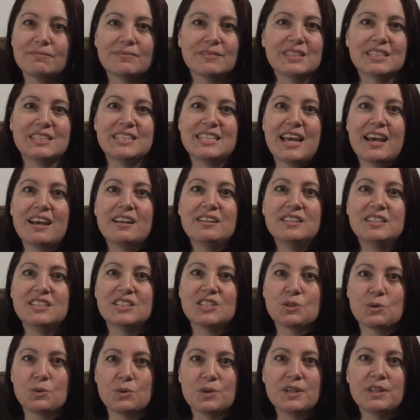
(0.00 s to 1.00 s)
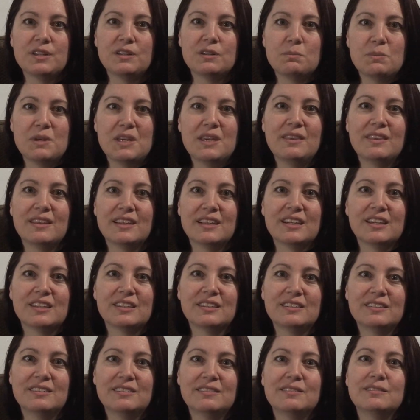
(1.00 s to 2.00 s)
the talent's going to be there.
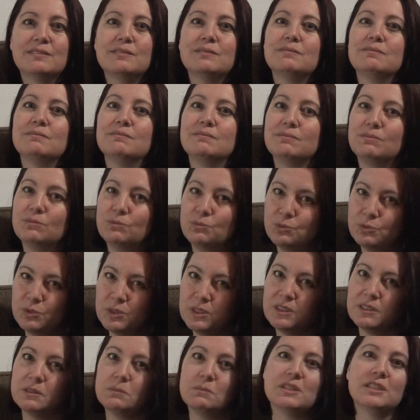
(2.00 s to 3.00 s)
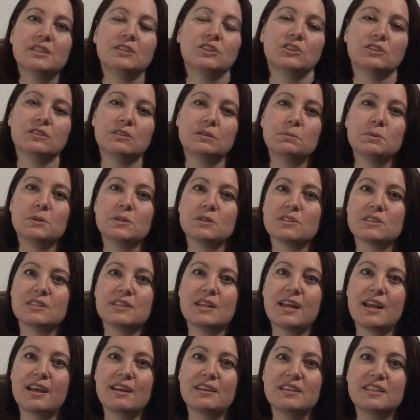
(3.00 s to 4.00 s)
Really make sure the
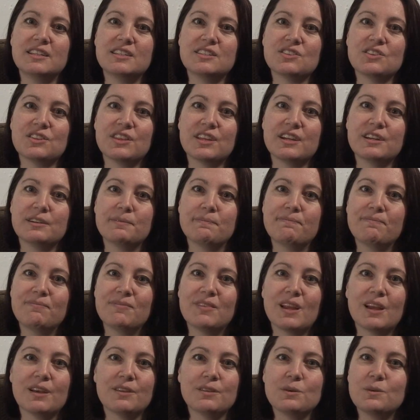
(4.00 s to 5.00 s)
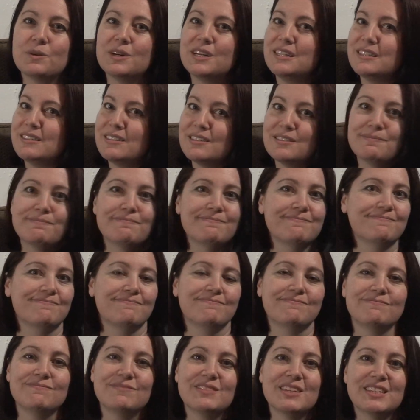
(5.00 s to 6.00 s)
personalities are there. Otherwise,
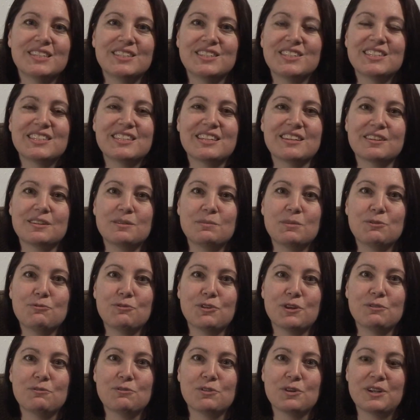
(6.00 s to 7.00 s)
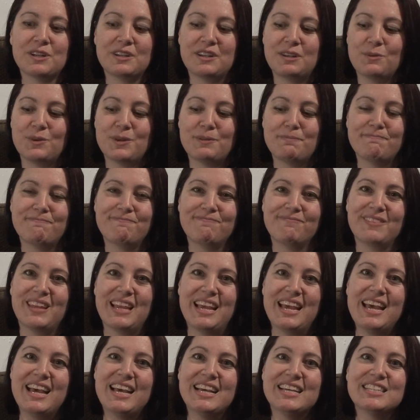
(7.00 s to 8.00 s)
it's just not going to be fun for anyone.
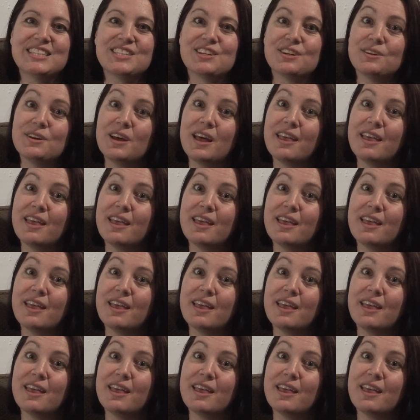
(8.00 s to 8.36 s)
So